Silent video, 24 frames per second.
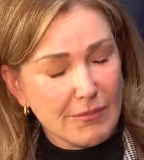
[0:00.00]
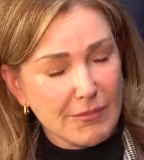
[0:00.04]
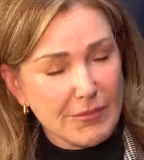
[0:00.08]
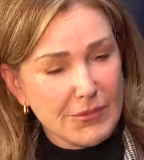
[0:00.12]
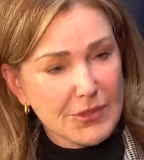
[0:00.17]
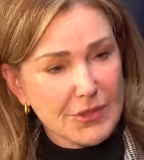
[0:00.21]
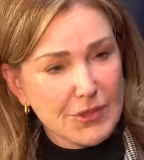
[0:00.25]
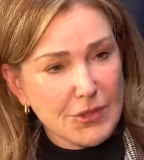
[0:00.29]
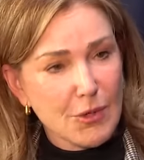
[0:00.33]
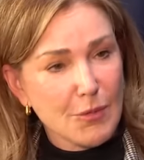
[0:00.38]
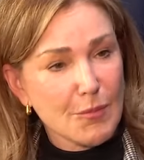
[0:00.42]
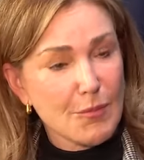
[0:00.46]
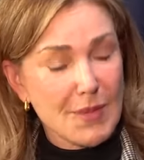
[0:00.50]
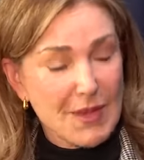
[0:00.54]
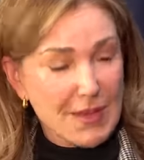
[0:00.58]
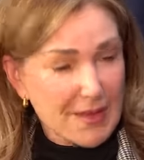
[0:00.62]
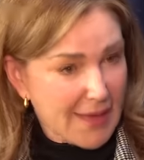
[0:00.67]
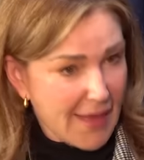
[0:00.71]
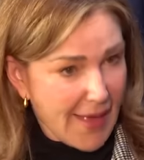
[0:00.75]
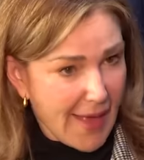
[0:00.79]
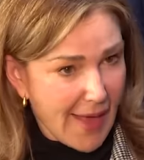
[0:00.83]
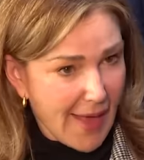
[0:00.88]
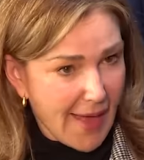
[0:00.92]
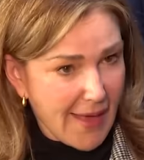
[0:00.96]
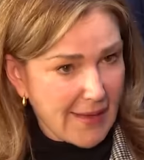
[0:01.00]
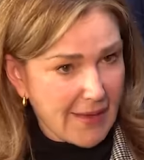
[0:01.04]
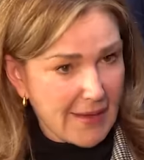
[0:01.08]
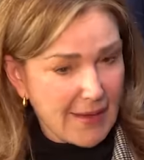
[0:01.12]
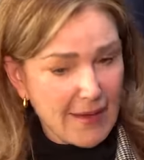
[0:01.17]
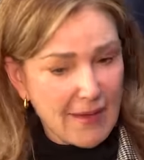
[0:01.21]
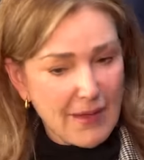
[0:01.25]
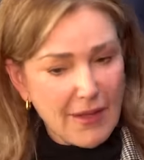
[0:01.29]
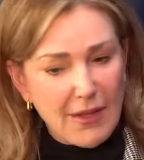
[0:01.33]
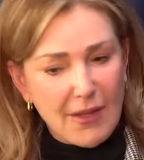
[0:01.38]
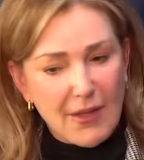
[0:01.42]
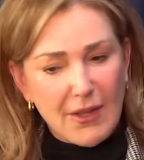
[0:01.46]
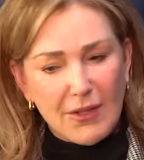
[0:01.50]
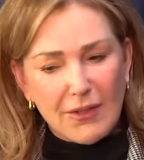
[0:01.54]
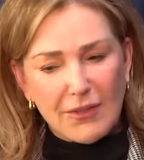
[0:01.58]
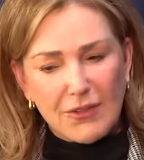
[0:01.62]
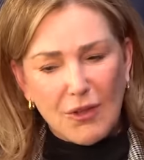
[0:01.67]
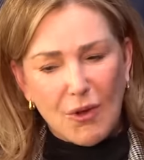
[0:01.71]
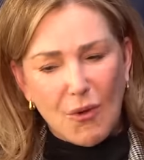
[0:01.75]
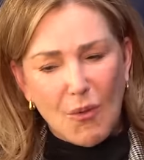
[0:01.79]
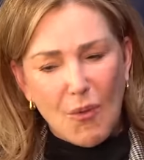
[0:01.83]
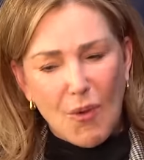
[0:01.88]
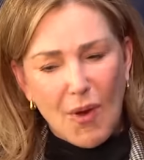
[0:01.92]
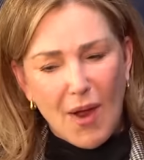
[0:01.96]
shown me that.
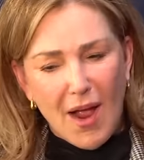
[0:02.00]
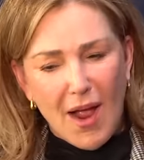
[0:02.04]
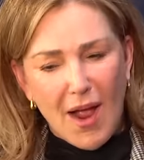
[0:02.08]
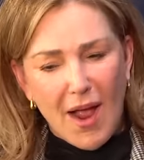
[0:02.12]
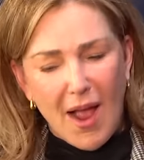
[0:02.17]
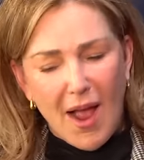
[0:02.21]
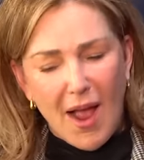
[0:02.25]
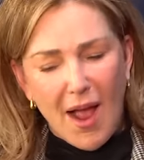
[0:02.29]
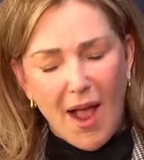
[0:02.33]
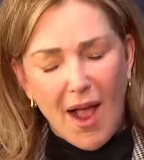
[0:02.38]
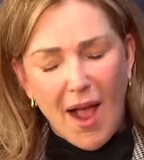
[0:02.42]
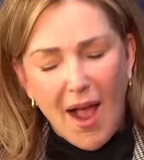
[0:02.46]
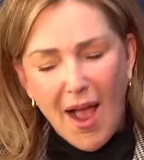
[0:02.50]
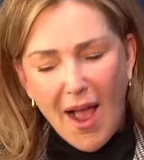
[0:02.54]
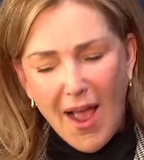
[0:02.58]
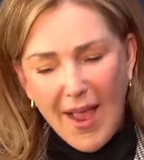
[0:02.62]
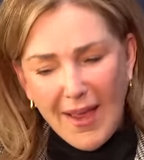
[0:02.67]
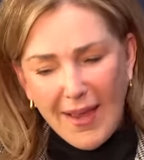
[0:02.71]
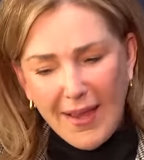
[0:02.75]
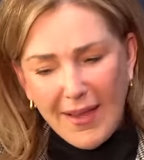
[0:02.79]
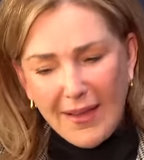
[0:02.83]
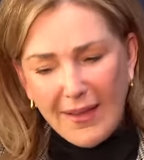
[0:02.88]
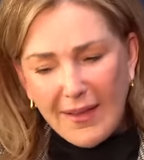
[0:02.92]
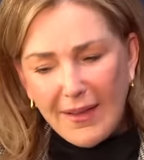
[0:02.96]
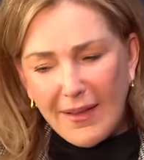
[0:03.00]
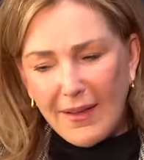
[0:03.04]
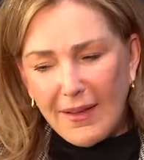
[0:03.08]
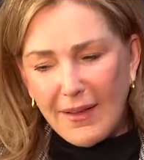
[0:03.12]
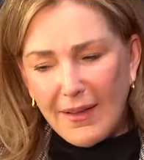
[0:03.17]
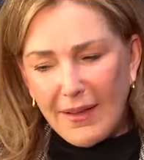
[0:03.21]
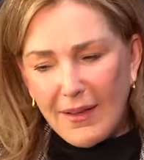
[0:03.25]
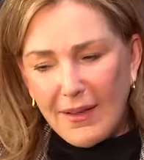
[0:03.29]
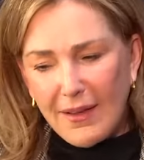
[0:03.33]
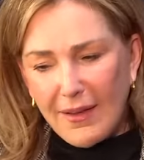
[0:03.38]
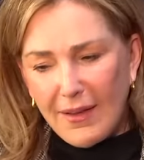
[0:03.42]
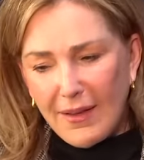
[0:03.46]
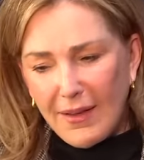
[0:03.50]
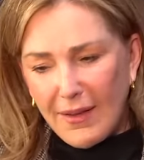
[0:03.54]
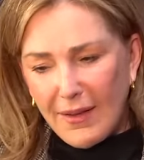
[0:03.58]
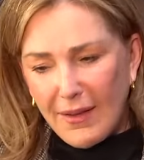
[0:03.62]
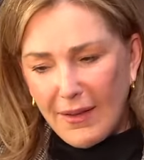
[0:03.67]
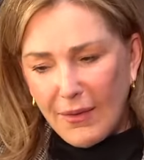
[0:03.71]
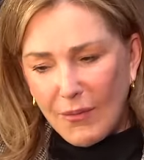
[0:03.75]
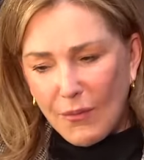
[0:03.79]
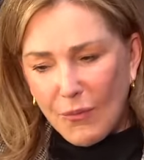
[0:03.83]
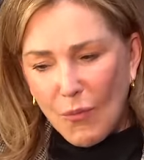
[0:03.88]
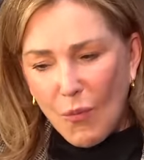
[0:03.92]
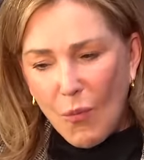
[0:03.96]
So I
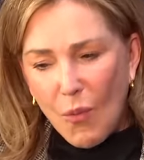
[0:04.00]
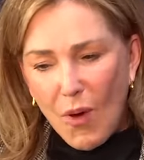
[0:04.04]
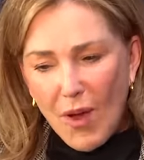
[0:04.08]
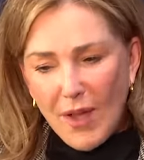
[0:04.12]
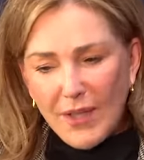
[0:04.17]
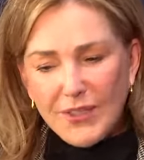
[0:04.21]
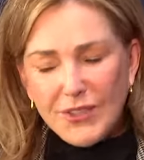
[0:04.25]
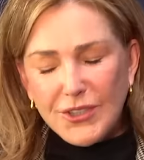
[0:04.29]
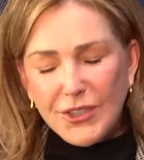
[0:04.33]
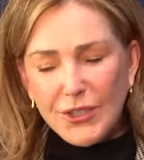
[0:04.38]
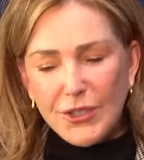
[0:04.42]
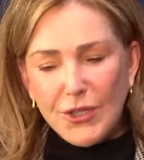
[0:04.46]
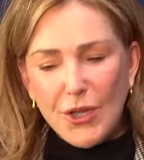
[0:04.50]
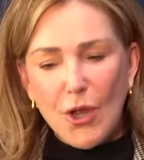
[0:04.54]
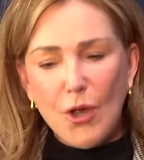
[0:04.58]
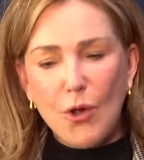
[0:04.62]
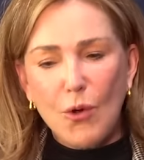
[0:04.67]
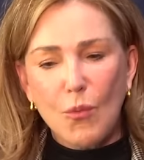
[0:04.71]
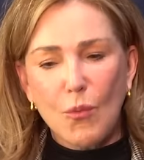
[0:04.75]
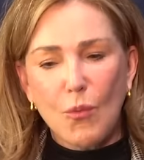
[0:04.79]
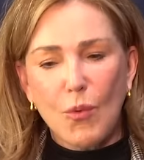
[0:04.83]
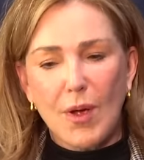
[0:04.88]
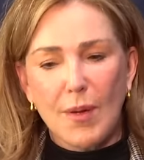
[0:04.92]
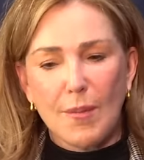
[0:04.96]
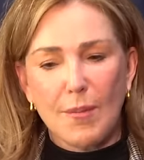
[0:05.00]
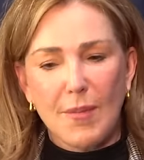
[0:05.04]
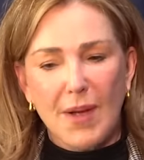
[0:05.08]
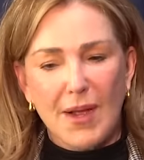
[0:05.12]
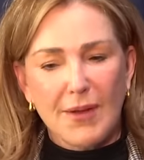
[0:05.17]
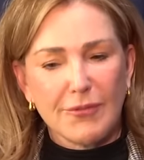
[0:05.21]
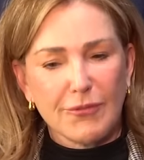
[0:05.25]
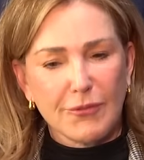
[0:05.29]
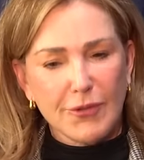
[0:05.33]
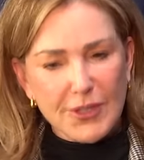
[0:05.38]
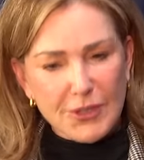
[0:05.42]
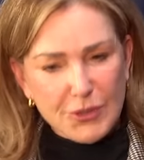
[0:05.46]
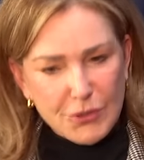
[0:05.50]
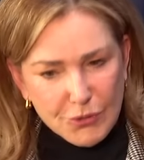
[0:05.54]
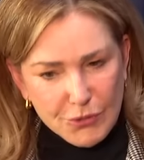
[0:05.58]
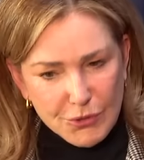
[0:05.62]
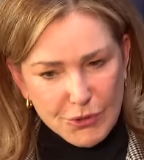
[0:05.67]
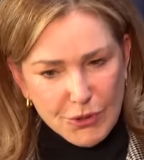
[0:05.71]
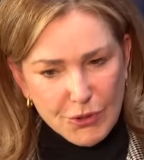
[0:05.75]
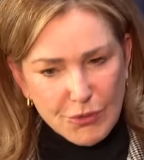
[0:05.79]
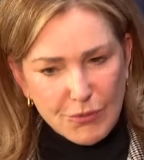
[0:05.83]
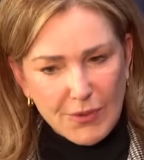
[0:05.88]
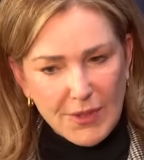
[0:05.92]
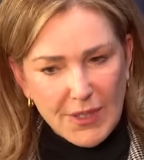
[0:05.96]
want to know what my friends are
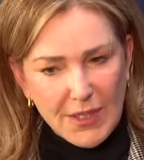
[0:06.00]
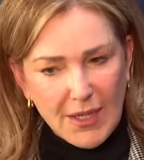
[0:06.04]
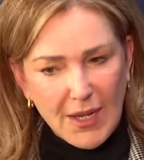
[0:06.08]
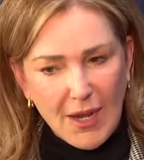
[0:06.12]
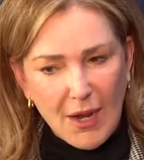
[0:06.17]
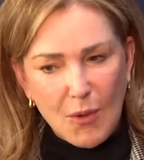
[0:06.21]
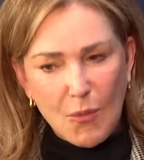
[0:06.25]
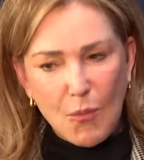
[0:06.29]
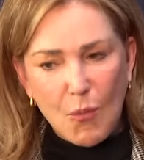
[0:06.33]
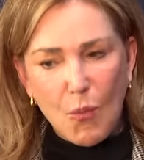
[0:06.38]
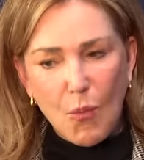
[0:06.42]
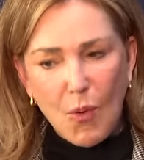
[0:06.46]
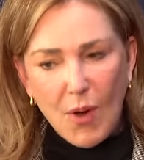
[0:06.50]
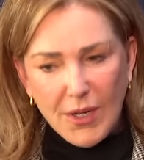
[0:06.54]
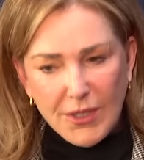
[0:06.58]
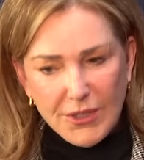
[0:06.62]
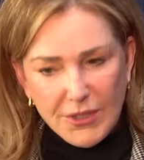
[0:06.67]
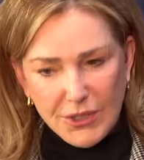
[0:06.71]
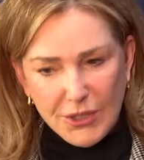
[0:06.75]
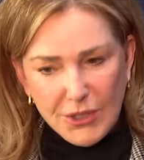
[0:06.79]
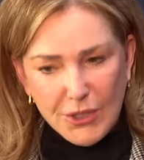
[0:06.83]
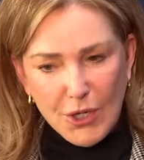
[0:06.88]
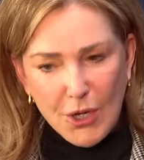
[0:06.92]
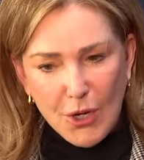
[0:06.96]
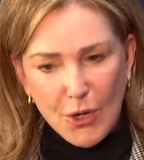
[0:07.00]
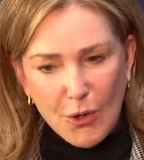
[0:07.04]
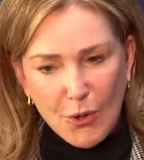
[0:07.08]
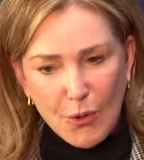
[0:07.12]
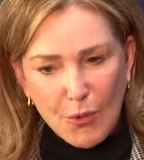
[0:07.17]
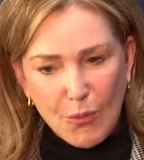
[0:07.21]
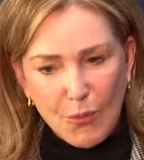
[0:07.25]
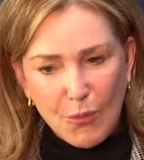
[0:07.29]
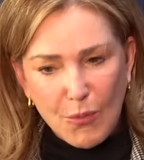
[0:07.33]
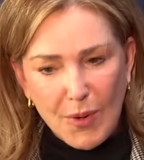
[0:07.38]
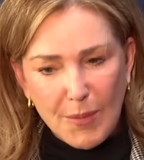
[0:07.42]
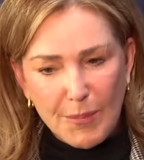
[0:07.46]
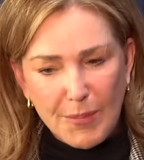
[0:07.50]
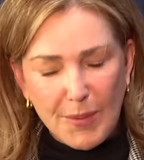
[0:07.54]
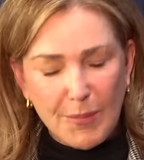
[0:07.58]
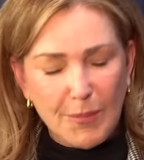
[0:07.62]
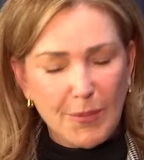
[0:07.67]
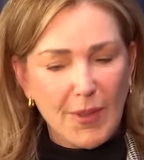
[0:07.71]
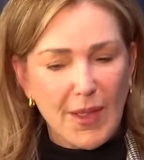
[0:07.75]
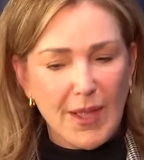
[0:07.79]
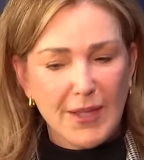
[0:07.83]
doing. I want to know what people